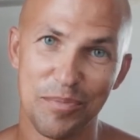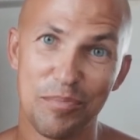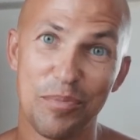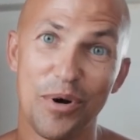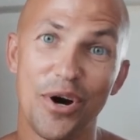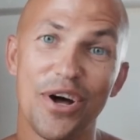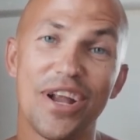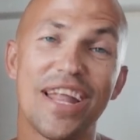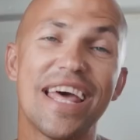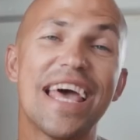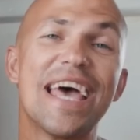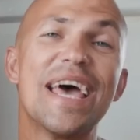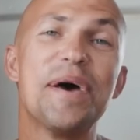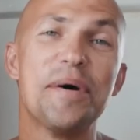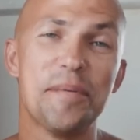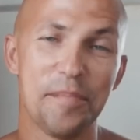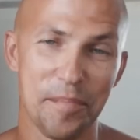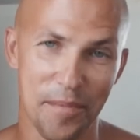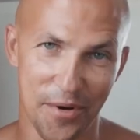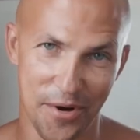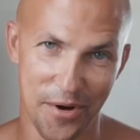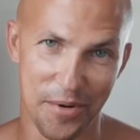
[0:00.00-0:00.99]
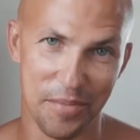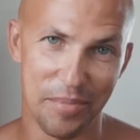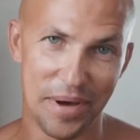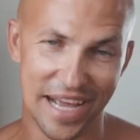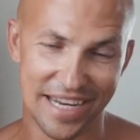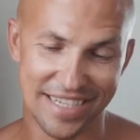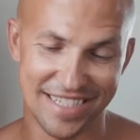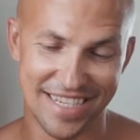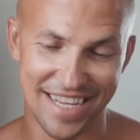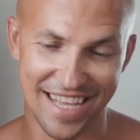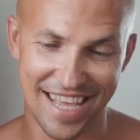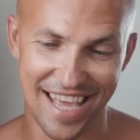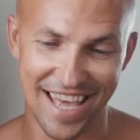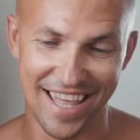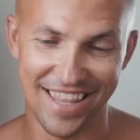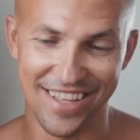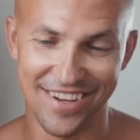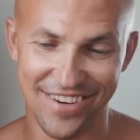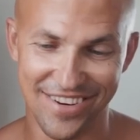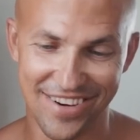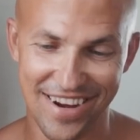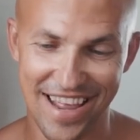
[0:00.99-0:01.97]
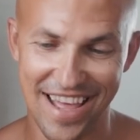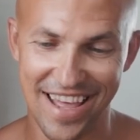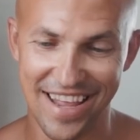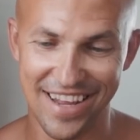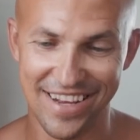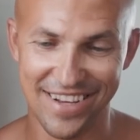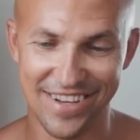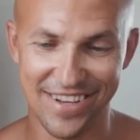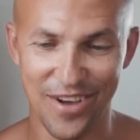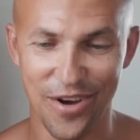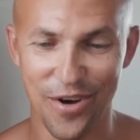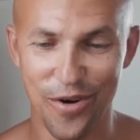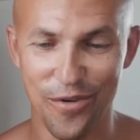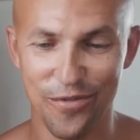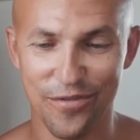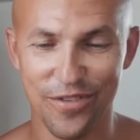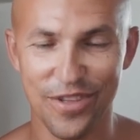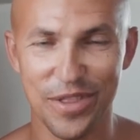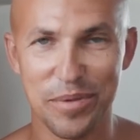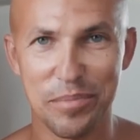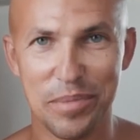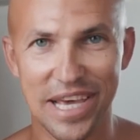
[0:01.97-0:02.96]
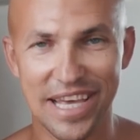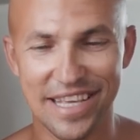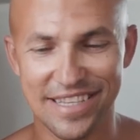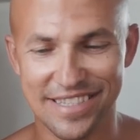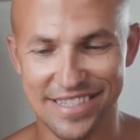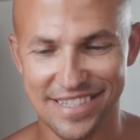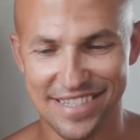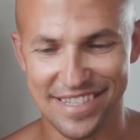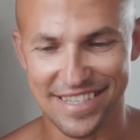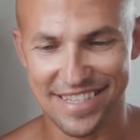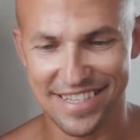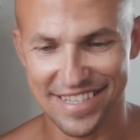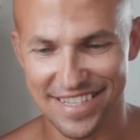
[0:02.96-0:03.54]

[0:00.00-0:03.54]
put him all back together and hope for the best.